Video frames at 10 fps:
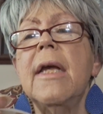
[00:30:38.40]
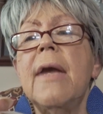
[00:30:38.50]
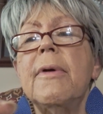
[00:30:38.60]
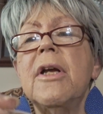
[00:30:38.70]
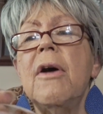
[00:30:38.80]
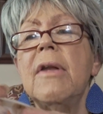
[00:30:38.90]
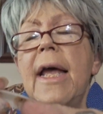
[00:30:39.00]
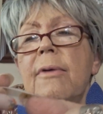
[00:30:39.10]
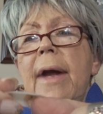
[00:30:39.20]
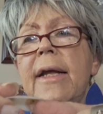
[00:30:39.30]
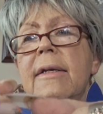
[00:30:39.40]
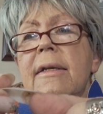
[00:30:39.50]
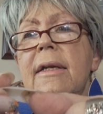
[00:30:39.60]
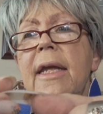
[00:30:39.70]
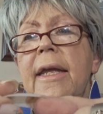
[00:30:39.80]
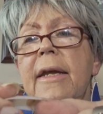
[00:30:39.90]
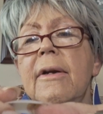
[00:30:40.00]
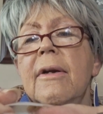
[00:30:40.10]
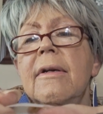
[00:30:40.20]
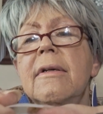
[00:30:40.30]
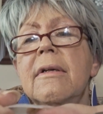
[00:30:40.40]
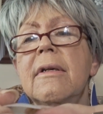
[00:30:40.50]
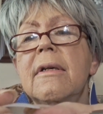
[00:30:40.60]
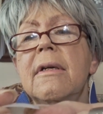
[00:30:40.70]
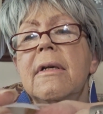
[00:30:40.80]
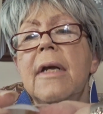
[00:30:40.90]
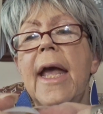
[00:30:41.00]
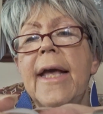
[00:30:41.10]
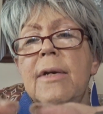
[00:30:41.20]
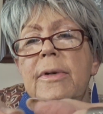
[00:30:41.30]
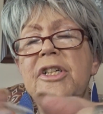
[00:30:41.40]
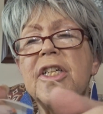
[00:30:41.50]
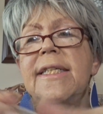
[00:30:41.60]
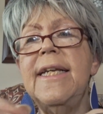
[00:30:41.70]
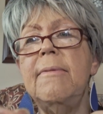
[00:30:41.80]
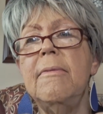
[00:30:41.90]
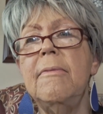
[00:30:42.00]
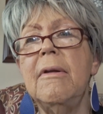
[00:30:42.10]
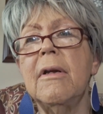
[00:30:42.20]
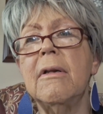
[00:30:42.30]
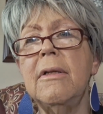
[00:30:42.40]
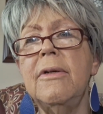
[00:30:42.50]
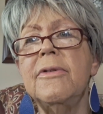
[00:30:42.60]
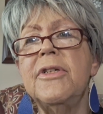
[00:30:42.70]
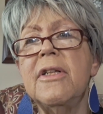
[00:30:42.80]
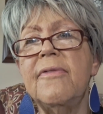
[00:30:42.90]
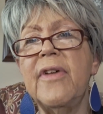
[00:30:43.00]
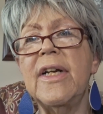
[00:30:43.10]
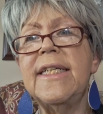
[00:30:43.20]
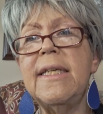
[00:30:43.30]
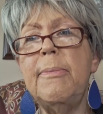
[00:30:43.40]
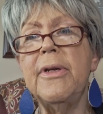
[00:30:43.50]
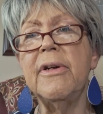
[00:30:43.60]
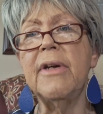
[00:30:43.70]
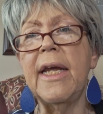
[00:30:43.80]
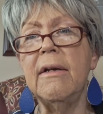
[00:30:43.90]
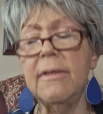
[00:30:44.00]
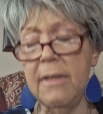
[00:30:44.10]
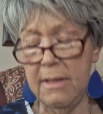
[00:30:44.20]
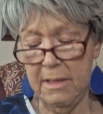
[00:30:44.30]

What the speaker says: it would go like right here, and it would just glue to the very tip of your nail.